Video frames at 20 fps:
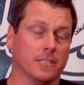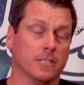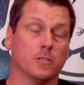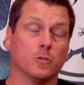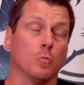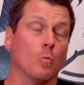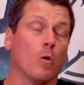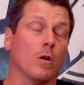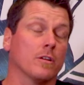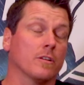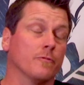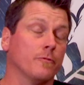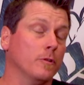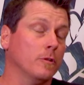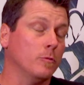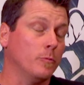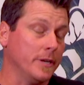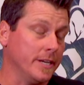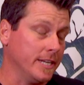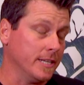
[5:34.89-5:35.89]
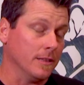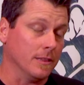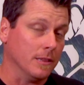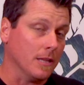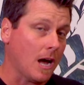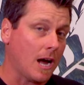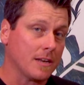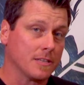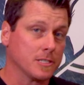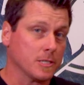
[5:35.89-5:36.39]
It's wonderful. We need a
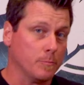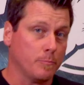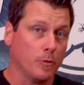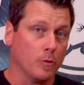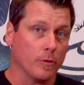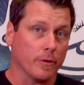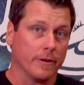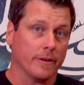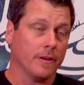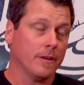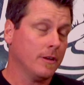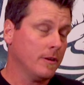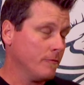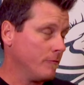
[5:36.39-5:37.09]
lot of support